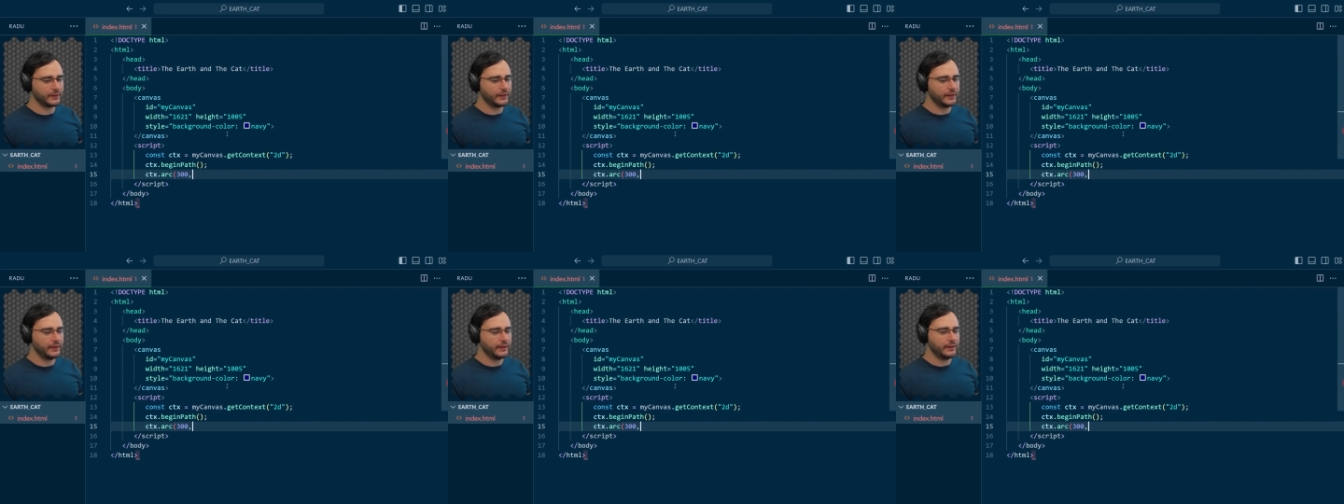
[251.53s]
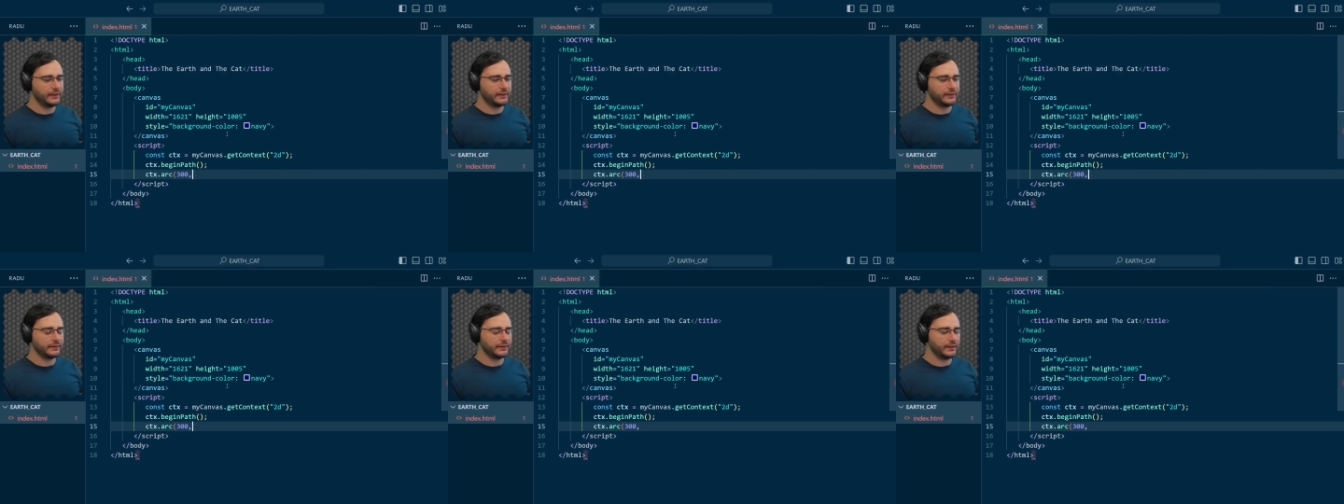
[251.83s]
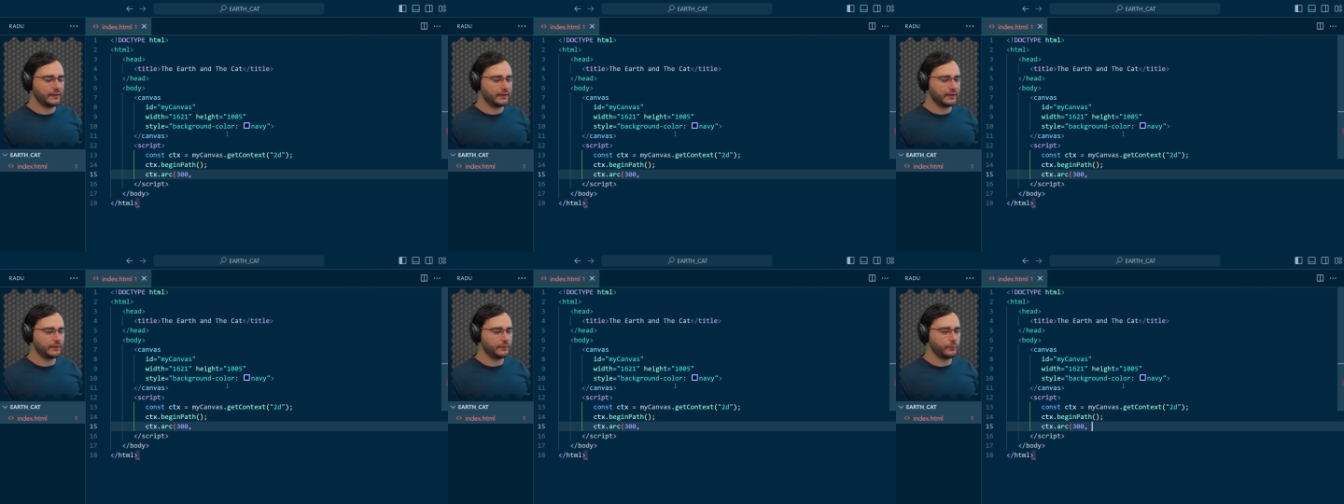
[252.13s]

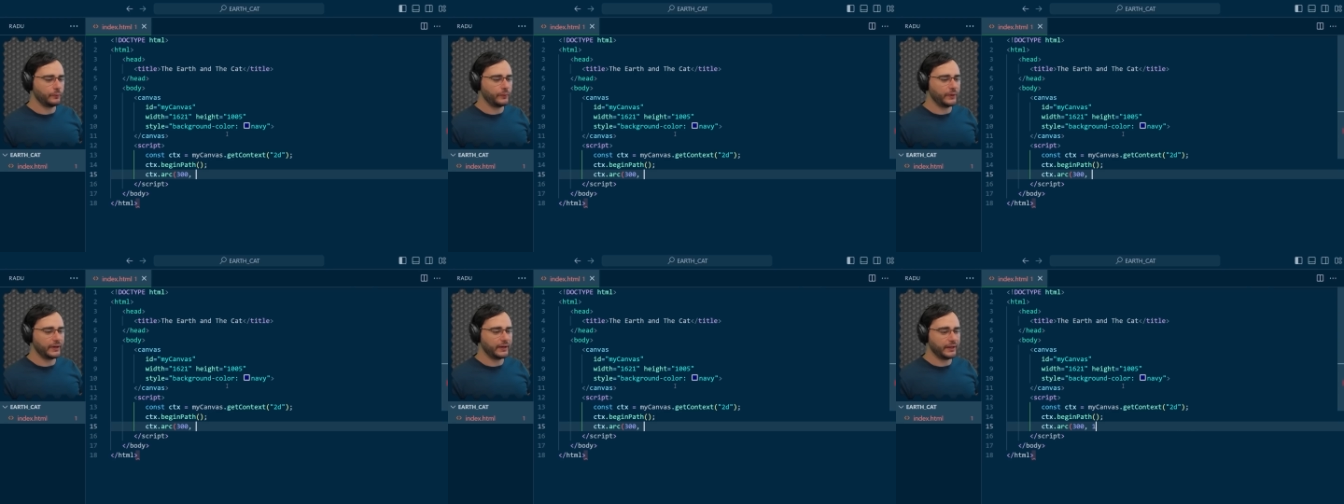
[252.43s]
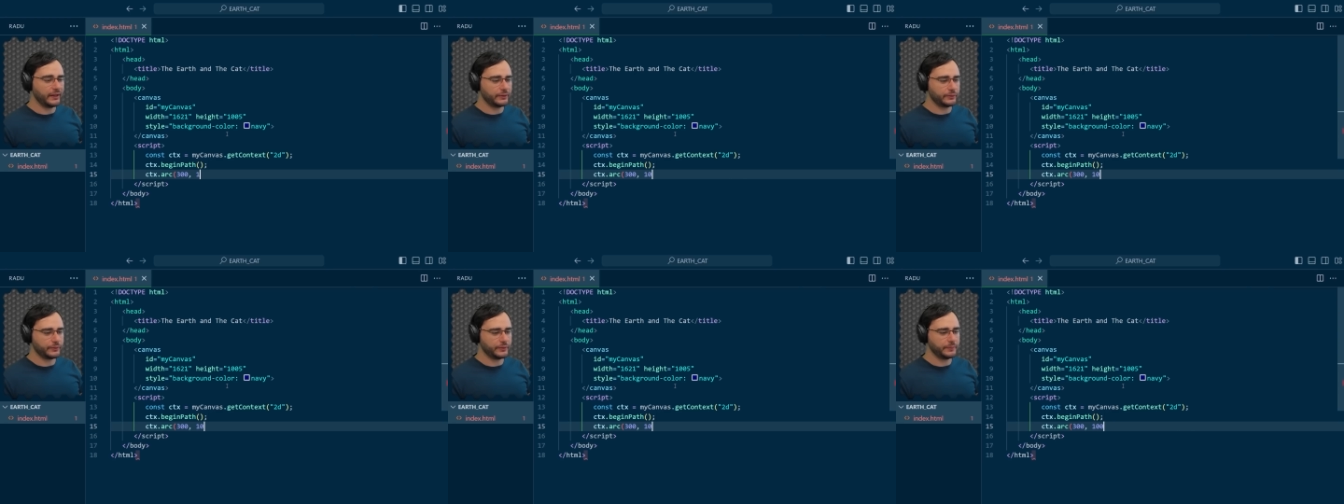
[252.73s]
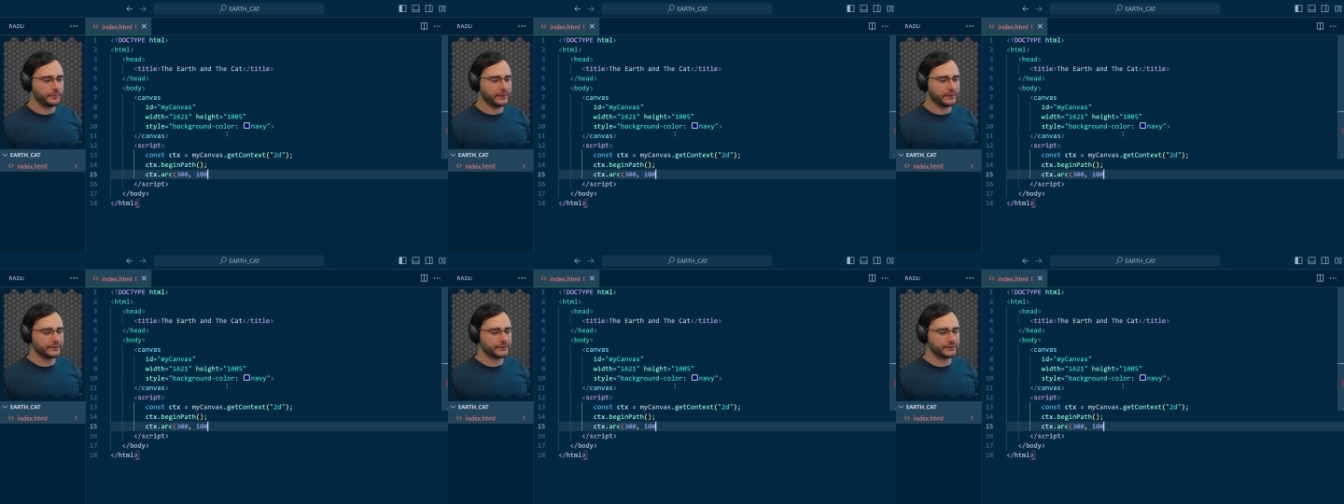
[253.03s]
then 100
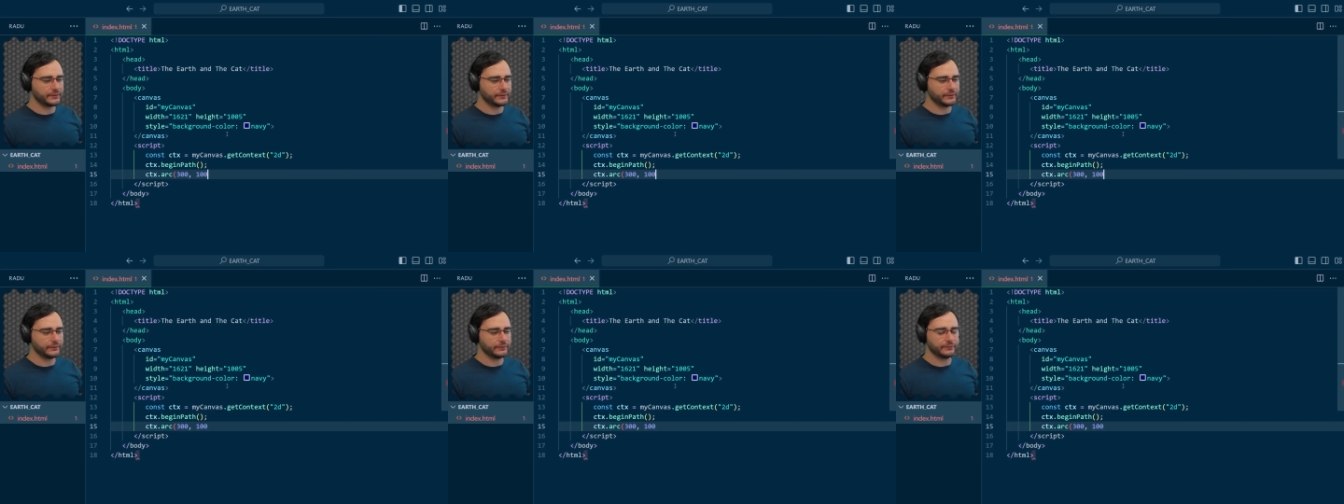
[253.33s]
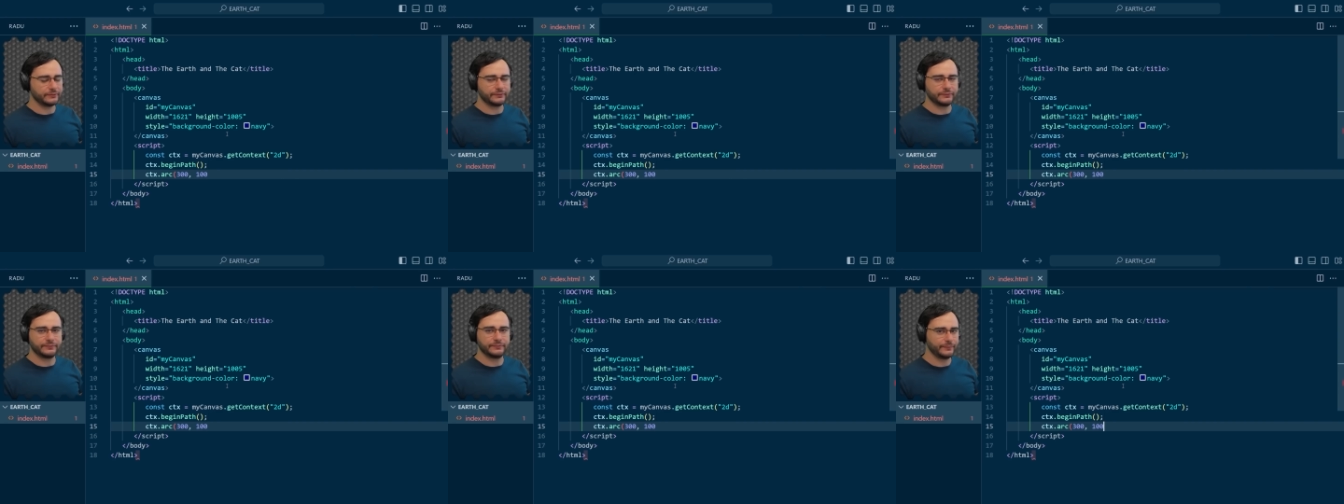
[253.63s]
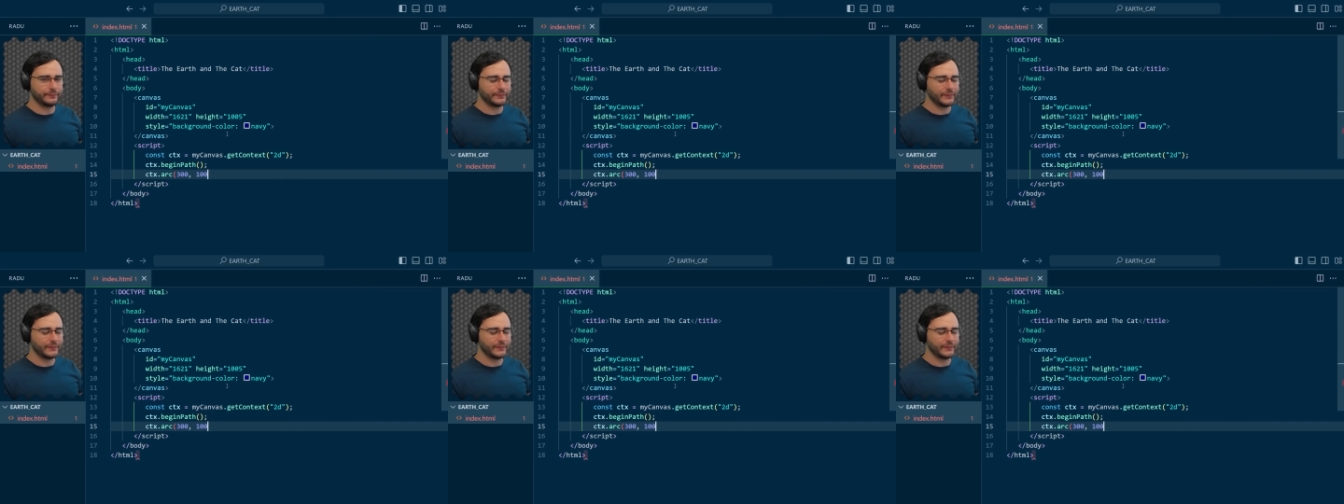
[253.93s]
pixels from the top,